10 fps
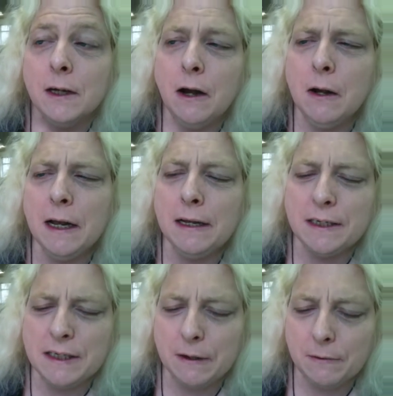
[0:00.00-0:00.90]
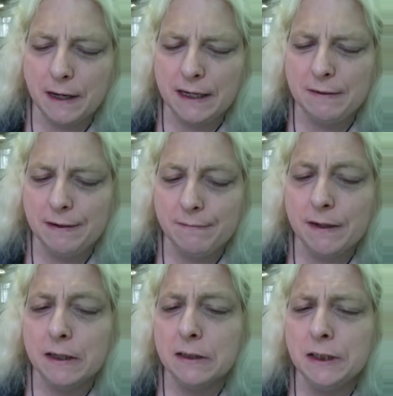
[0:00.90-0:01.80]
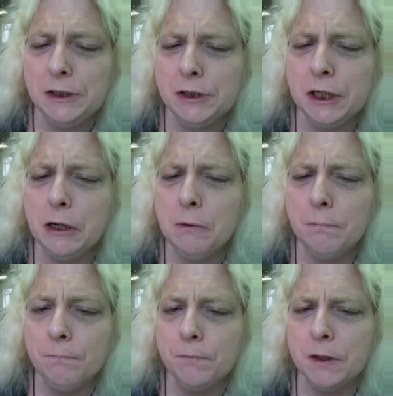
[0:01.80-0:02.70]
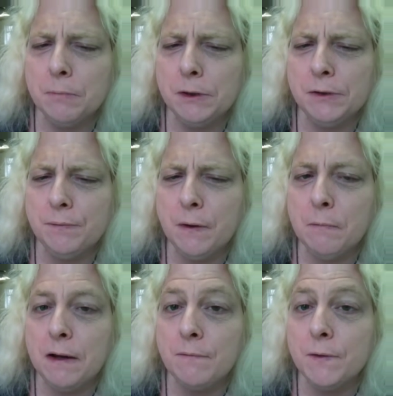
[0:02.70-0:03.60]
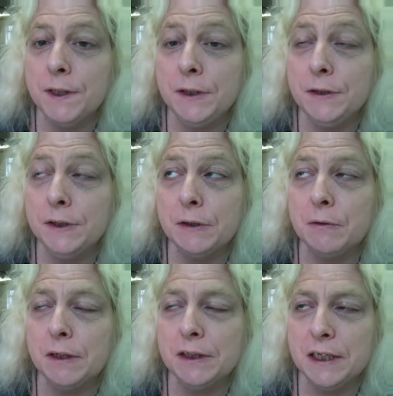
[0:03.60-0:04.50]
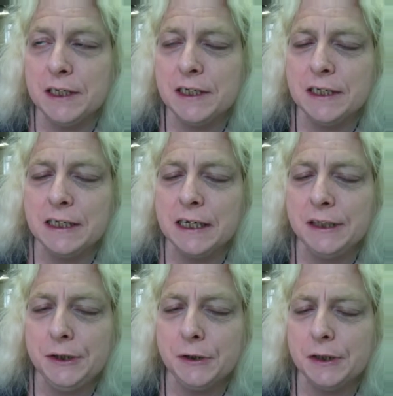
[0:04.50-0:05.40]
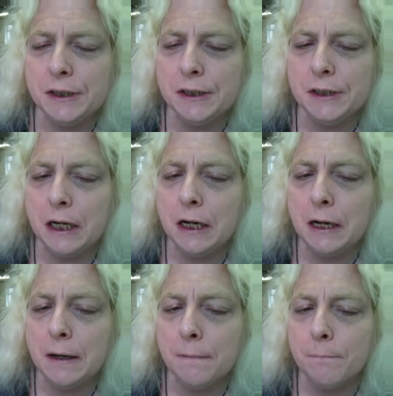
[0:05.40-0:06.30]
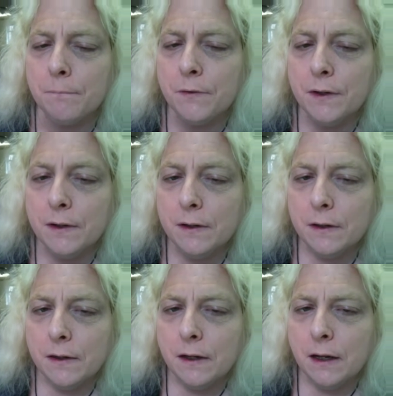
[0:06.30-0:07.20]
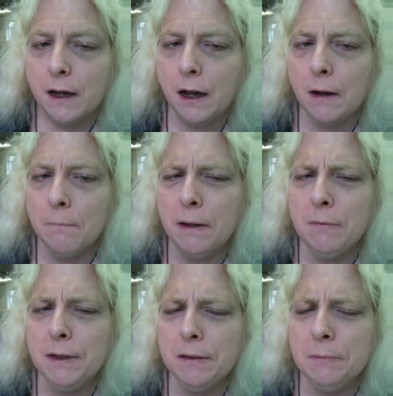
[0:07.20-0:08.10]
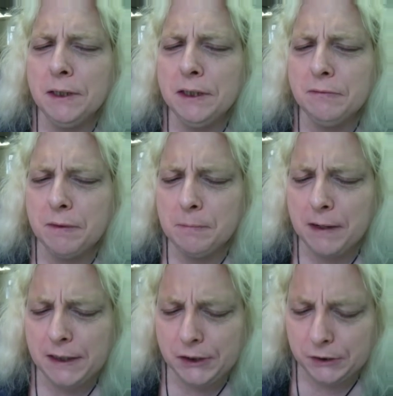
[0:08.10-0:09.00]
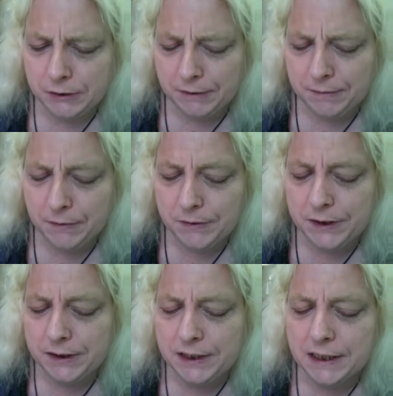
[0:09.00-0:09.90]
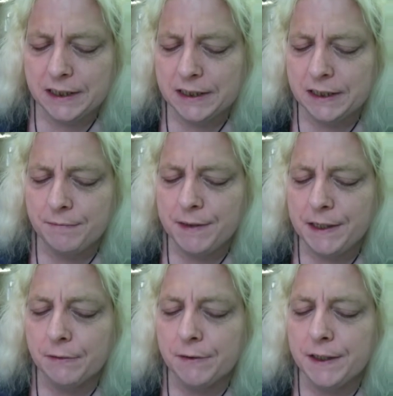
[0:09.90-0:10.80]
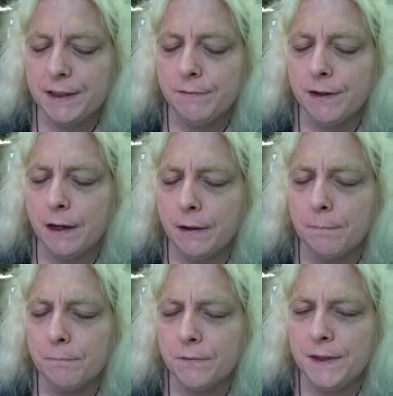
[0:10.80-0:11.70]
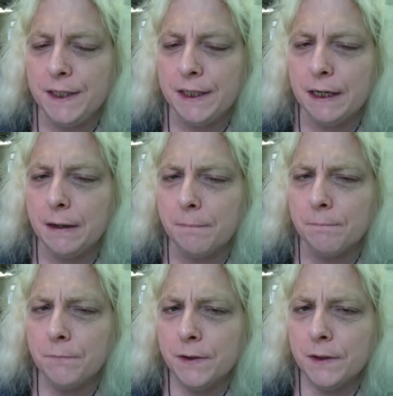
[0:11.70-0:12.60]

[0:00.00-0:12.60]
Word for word: Okay, so anyway, we're gonna let you go. I'm gonna put the film on for you. You can watch this, and then you can. Uh, uh, by the way, let me just remind you. You know, she said this in the video. They, um, the um,